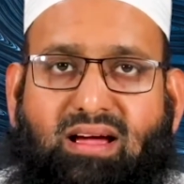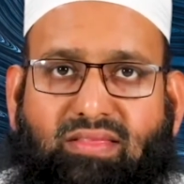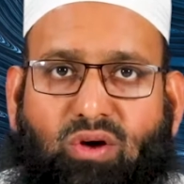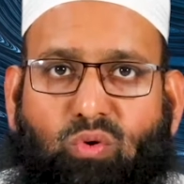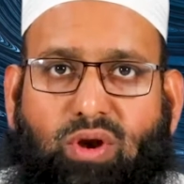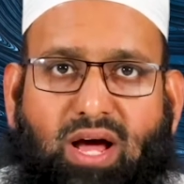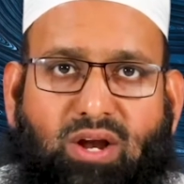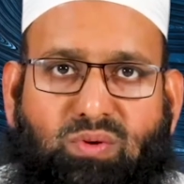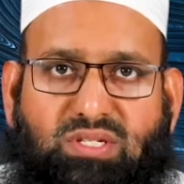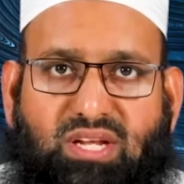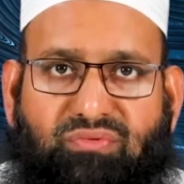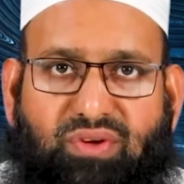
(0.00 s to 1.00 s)
the Quran
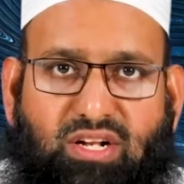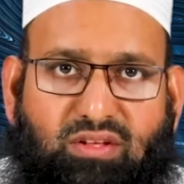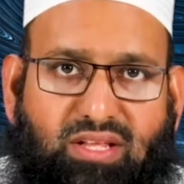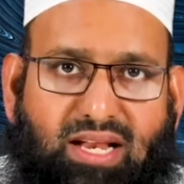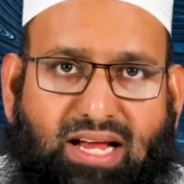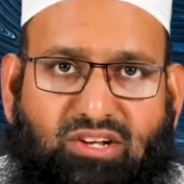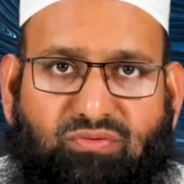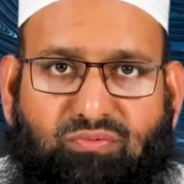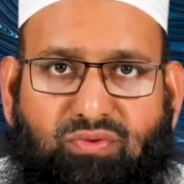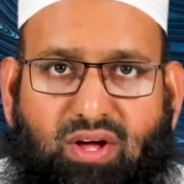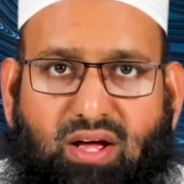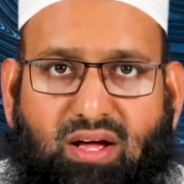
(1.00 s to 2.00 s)
was revealed on the night of
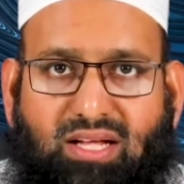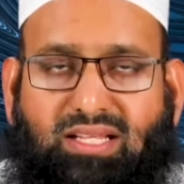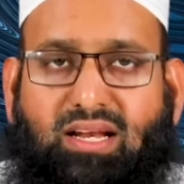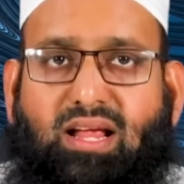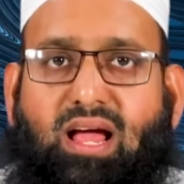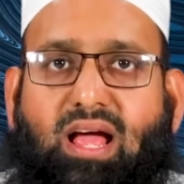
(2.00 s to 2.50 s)
Qadr?